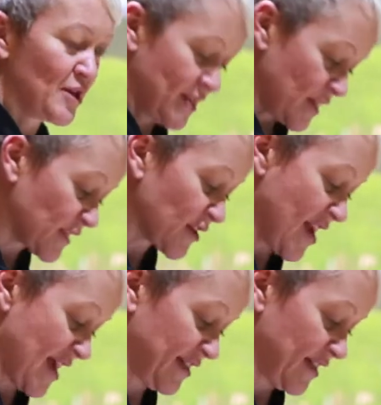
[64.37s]

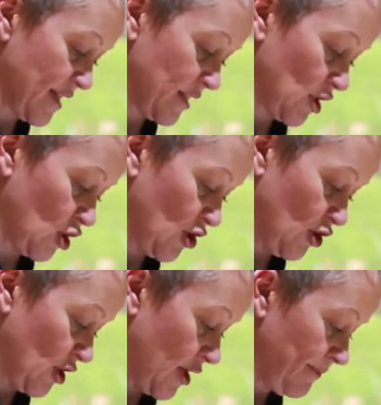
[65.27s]
disconnected
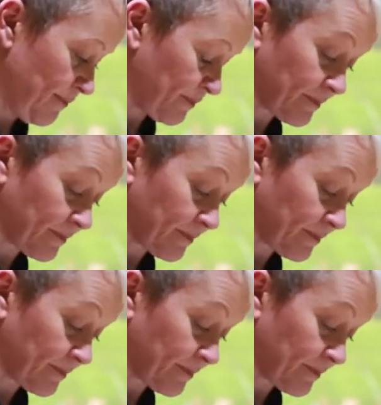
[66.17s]
institution